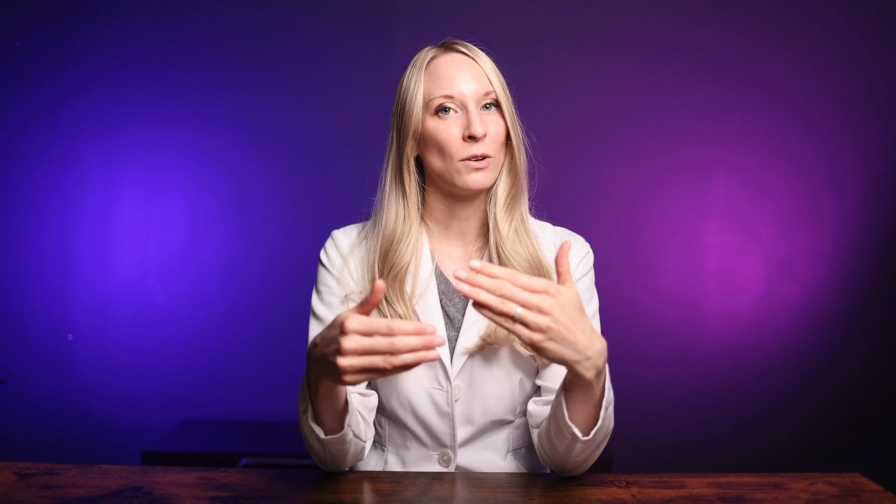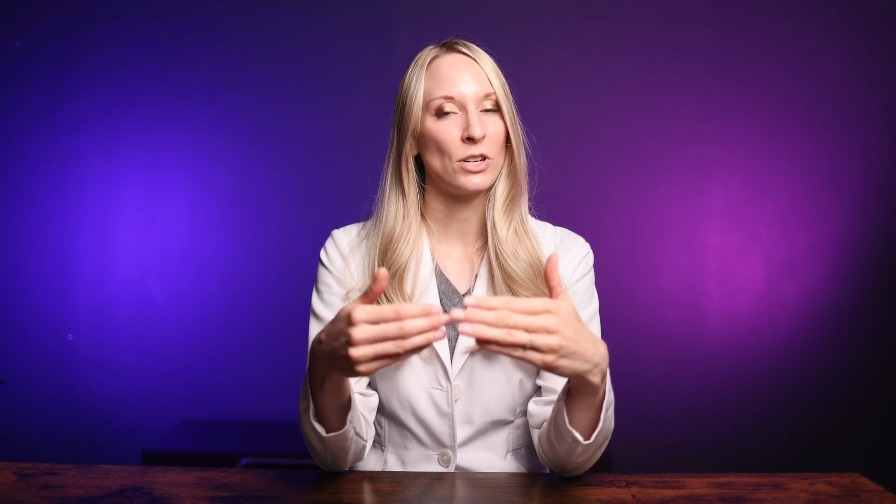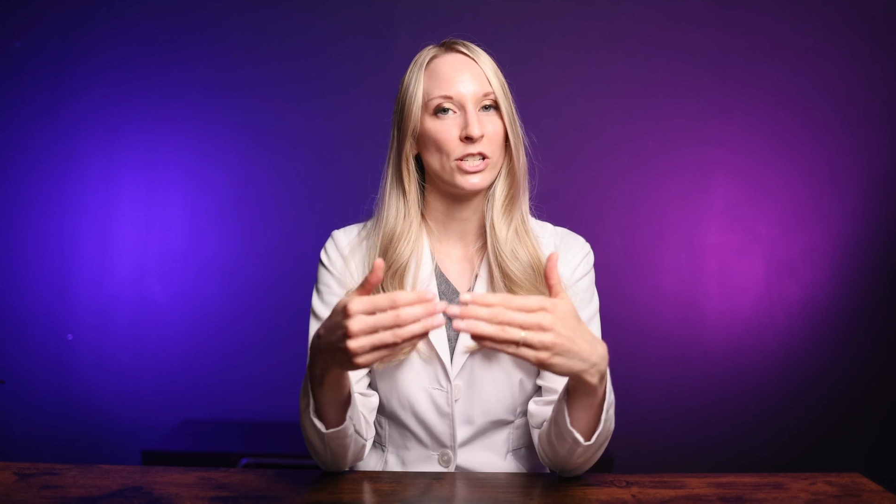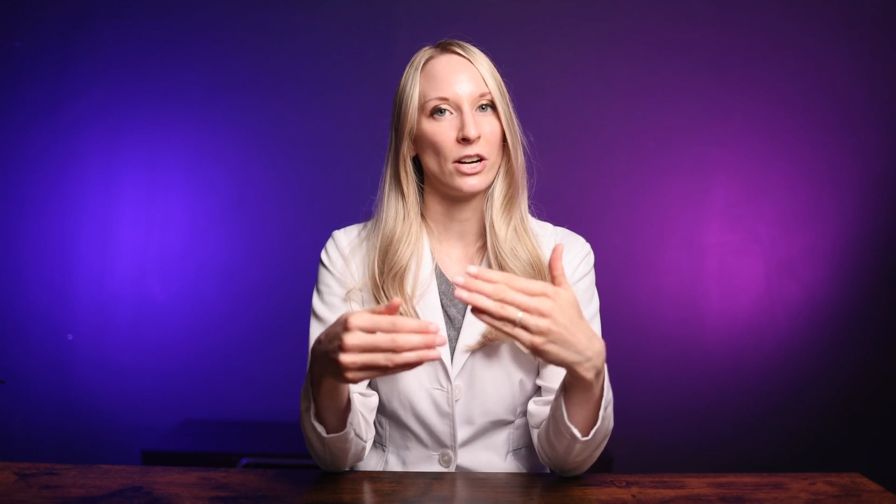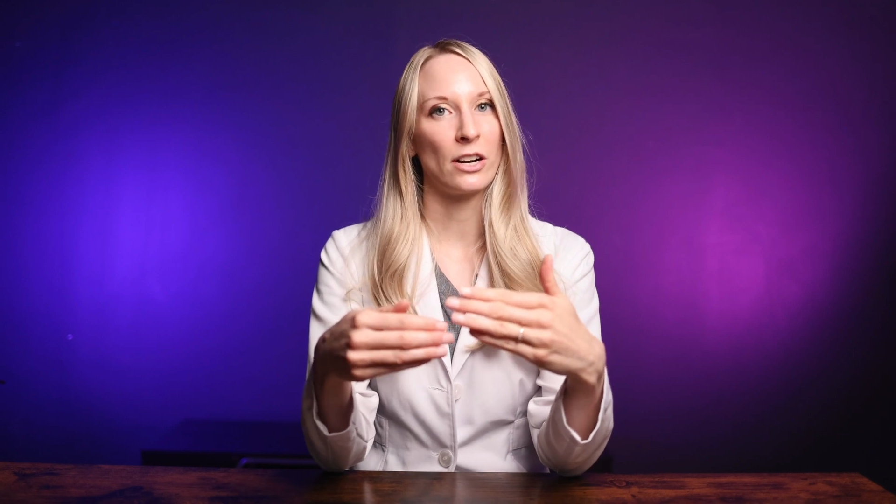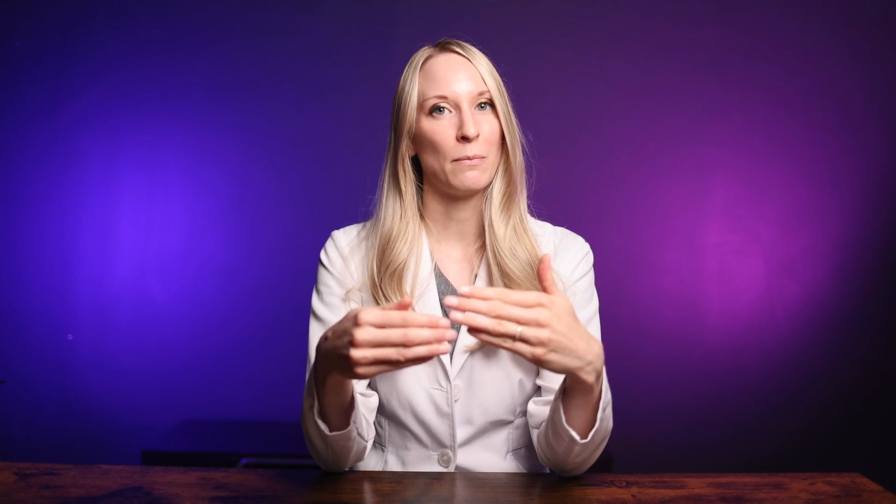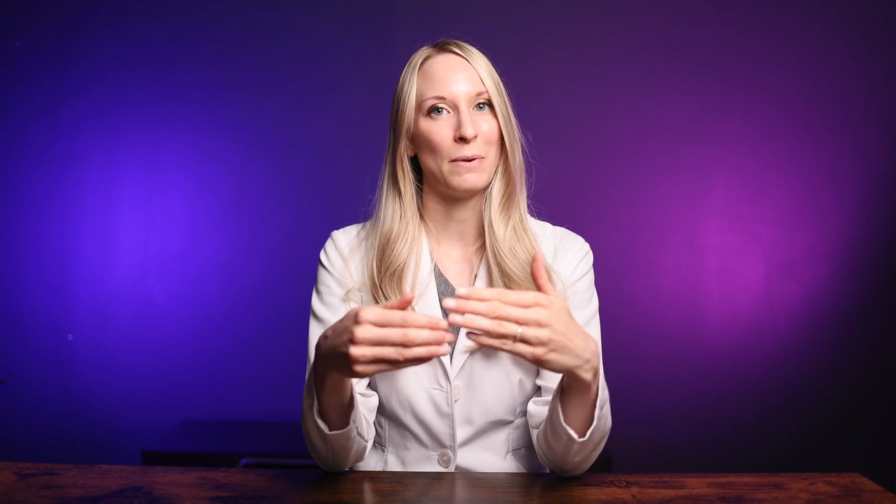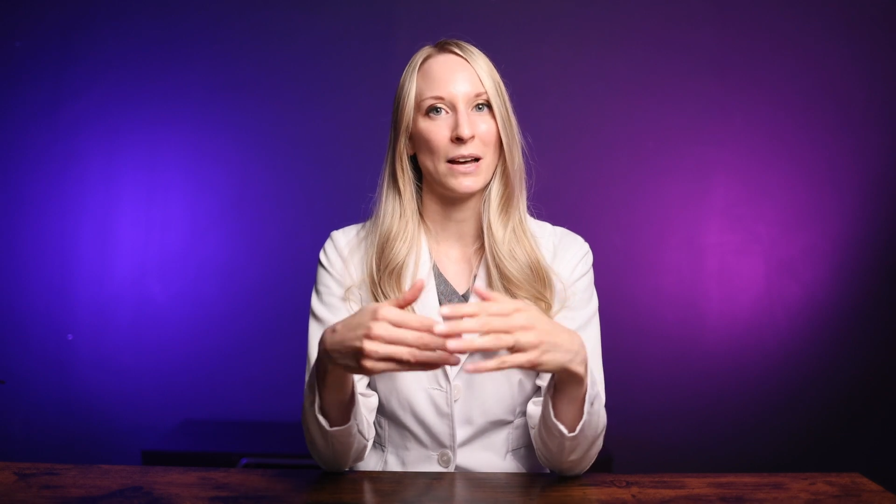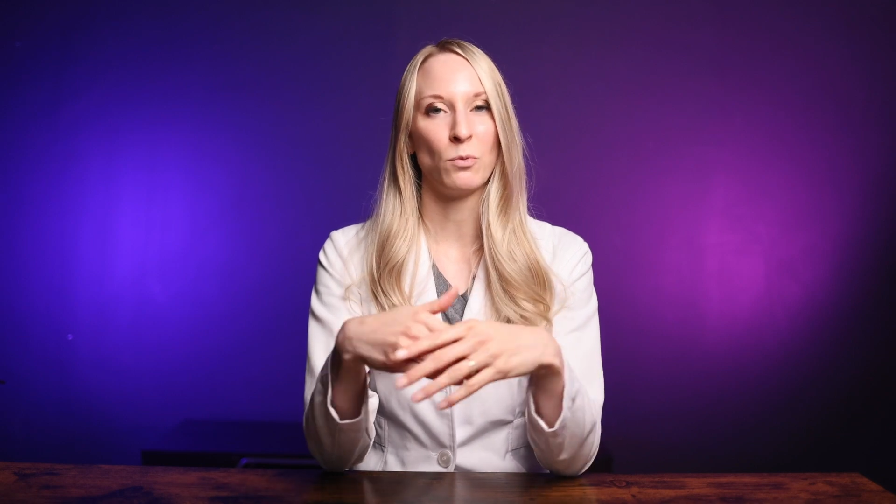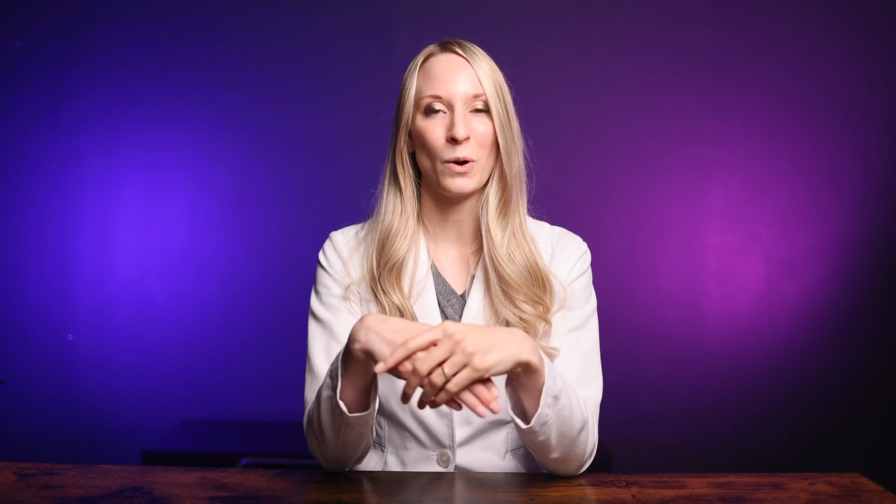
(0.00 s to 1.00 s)
or sharing a
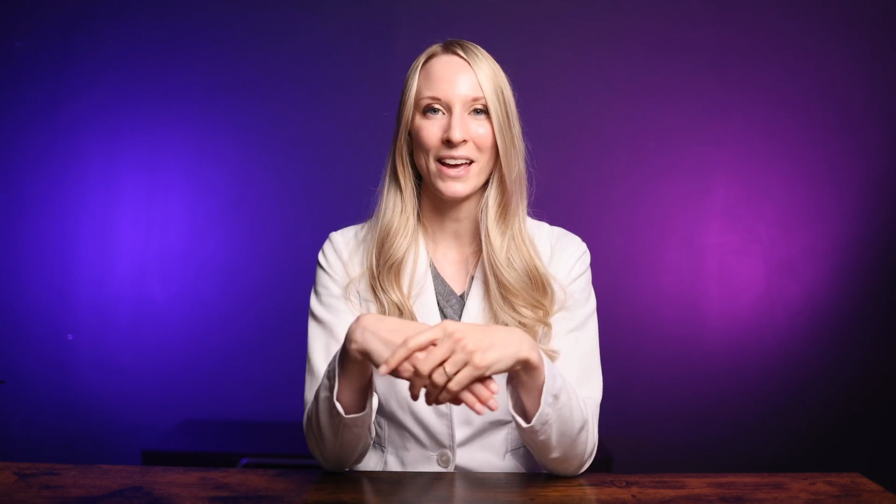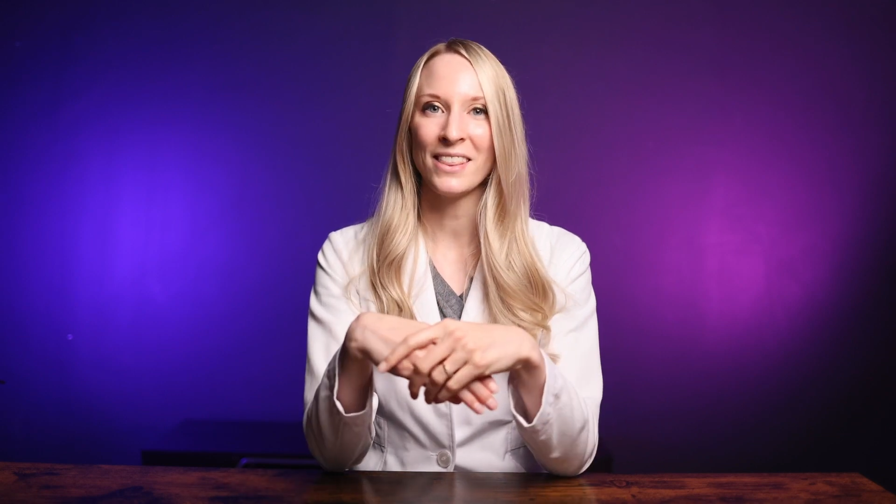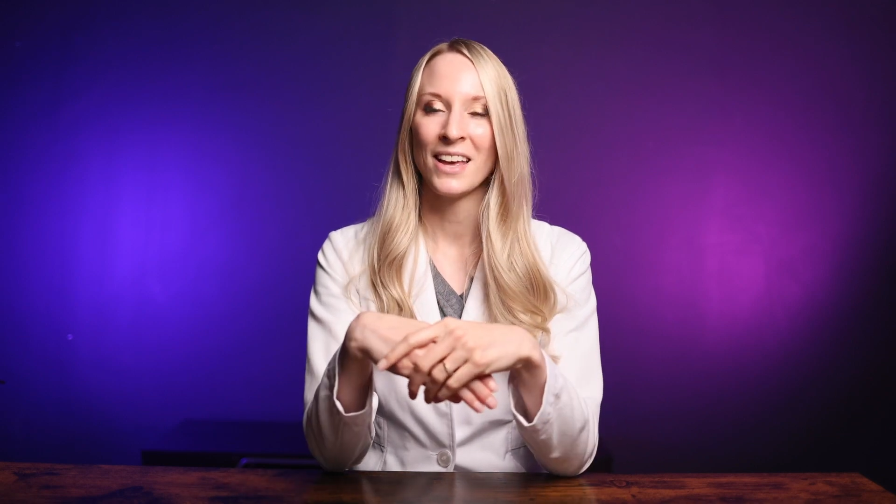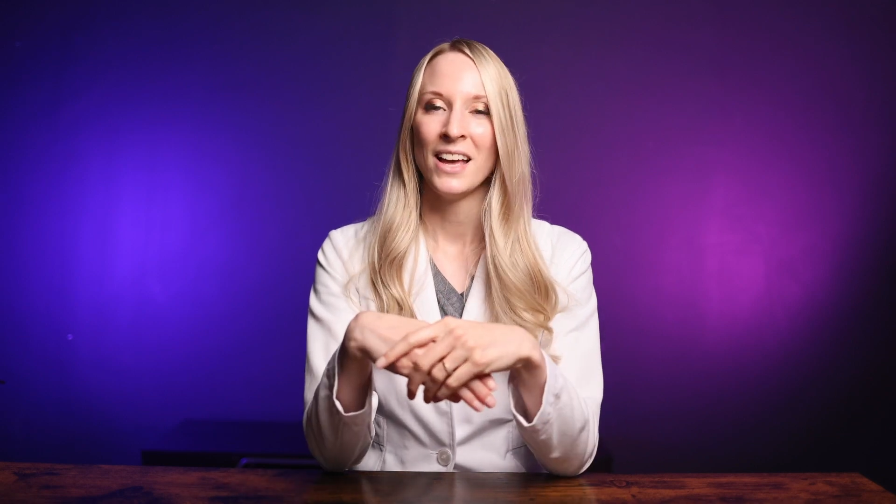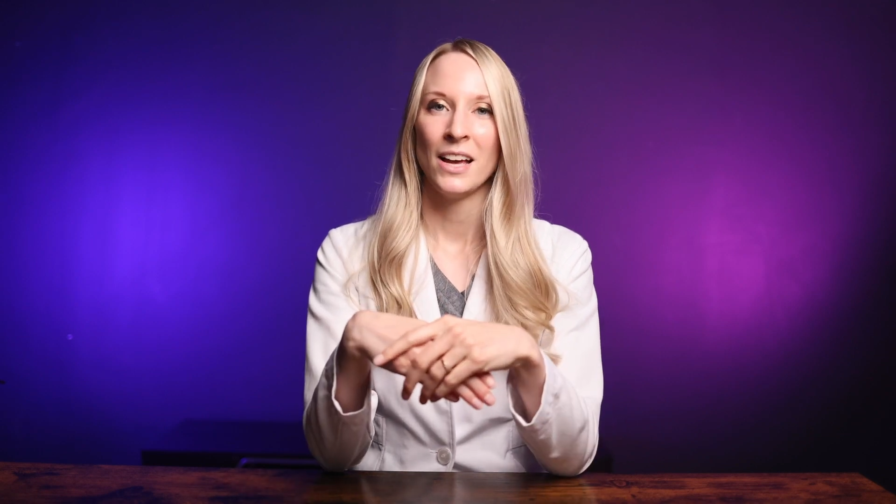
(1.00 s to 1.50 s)
bed with,